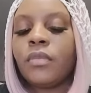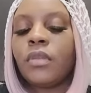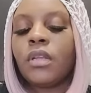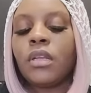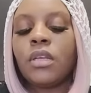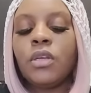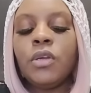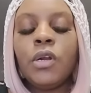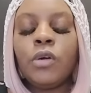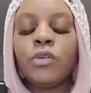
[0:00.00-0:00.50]

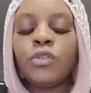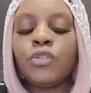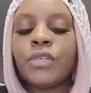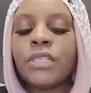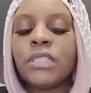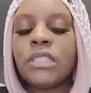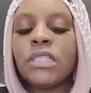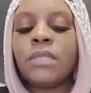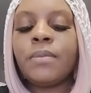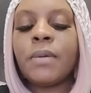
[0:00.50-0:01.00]
You don't
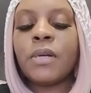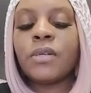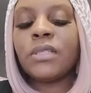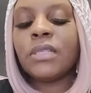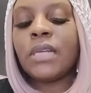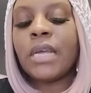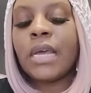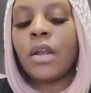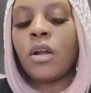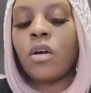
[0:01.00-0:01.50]
trust this
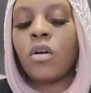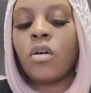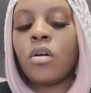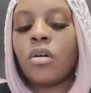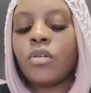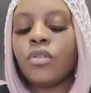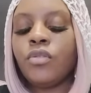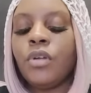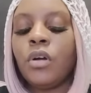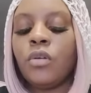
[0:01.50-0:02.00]
person at
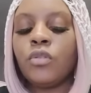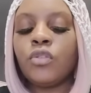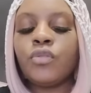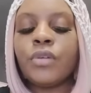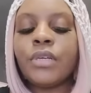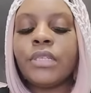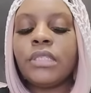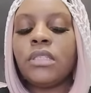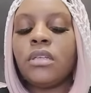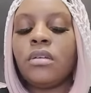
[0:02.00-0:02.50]
all. You don't
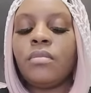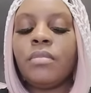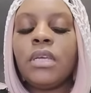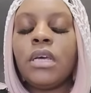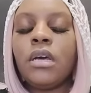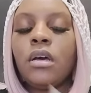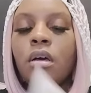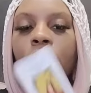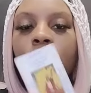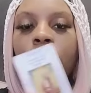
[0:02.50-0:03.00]
trust them.
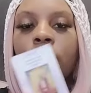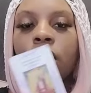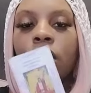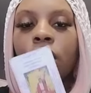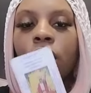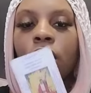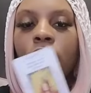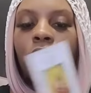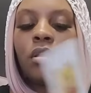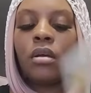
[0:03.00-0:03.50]
Yuck.
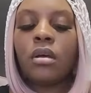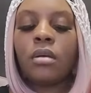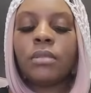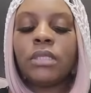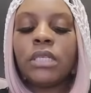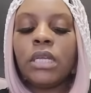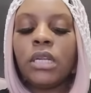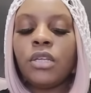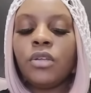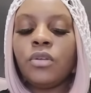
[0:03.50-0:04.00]
I'm
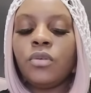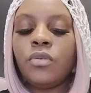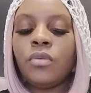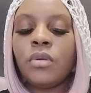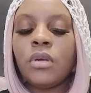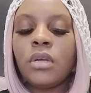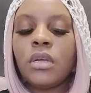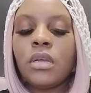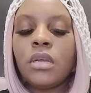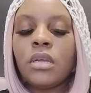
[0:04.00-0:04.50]
telling you.
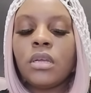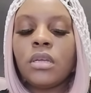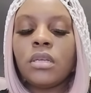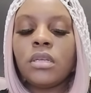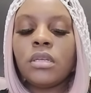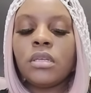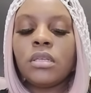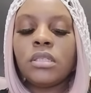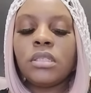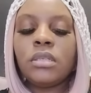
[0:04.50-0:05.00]

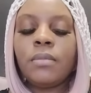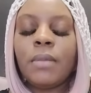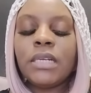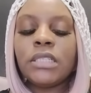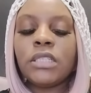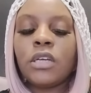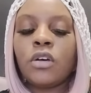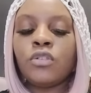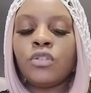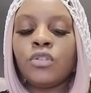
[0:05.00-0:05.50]

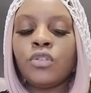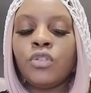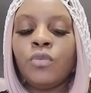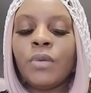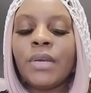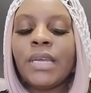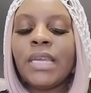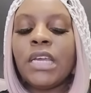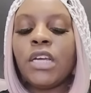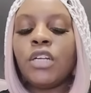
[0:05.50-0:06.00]
Somebody's also
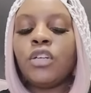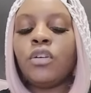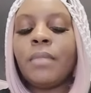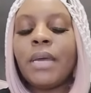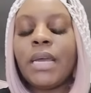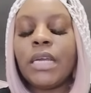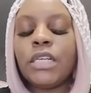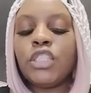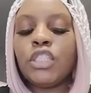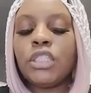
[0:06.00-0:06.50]
doing candle
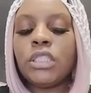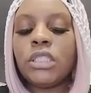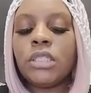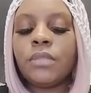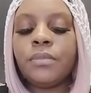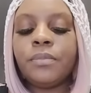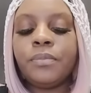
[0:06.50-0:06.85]
magic.